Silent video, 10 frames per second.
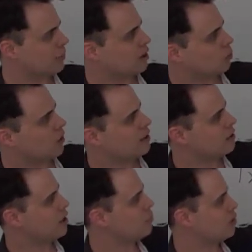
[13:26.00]
No matter
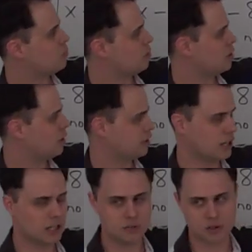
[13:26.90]
what number you put in, like
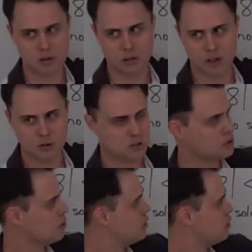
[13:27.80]
negative
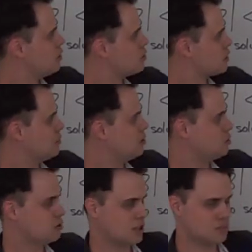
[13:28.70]
10,000, it's going to be
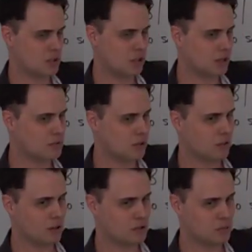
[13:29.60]
2 times negative
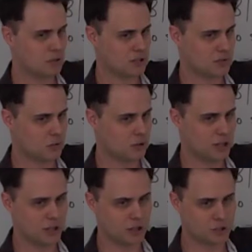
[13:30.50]
10,000 plus
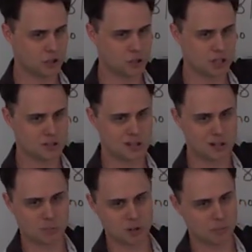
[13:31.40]
4, and then it's going to change that
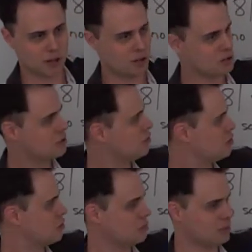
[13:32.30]
number to positive, and
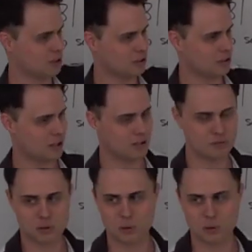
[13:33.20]
it's going to be bigger than negative 2.